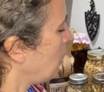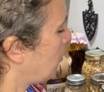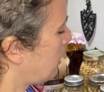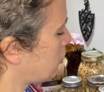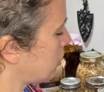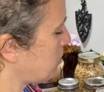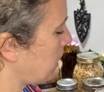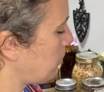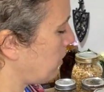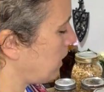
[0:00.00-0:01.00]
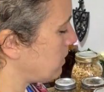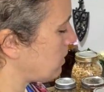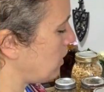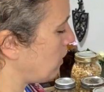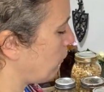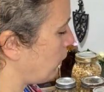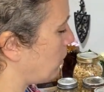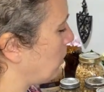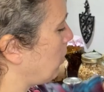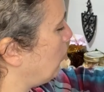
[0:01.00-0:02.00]
But just by placing it
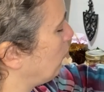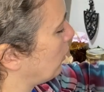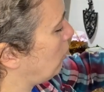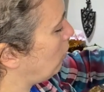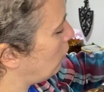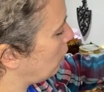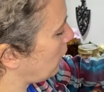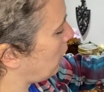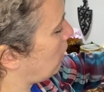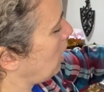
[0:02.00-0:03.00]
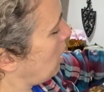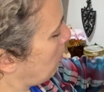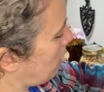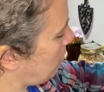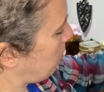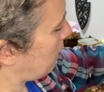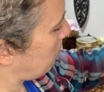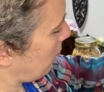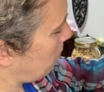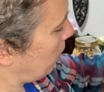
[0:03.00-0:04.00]
firmly over the hole and
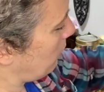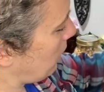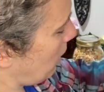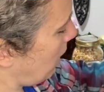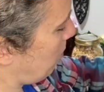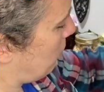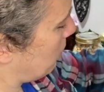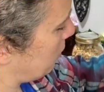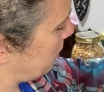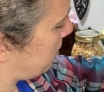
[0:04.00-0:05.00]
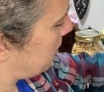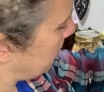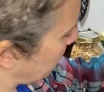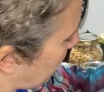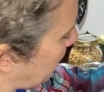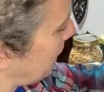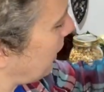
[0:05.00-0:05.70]
pumping by pulling upwards, kind of